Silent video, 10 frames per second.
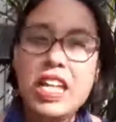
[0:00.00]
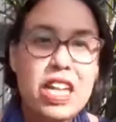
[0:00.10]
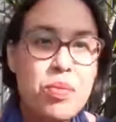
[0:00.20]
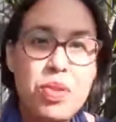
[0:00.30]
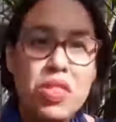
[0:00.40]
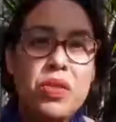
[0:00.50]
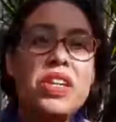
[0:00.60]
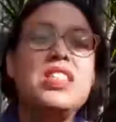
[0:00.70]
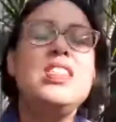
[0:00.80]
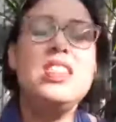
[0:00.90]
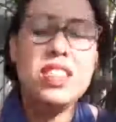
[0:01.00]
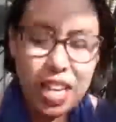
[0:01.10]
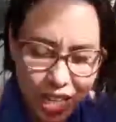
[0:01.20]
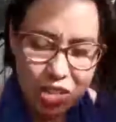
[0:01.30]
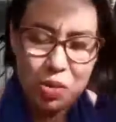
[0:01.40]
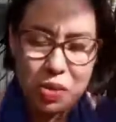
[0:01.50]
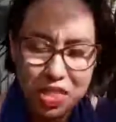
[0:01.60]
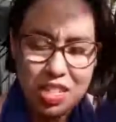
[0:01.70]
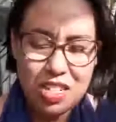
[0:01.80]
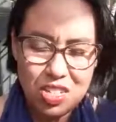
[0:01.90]
Number 3, sit with
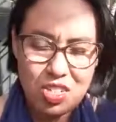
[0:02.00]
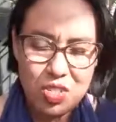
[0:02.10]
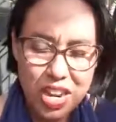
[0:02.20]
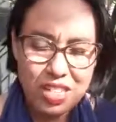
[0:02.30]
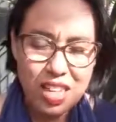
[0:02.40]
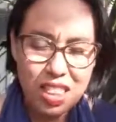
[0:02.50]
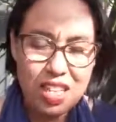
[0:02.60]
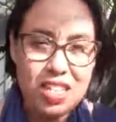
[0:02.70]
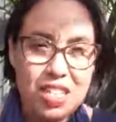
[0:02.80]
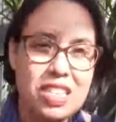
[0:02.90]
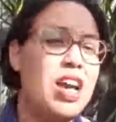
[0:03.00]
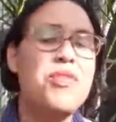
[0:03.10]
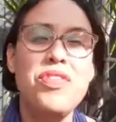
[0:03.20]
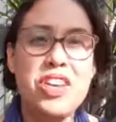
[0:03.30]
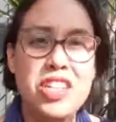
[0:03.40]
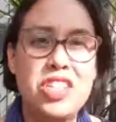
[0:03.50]
the distress and the discomfort.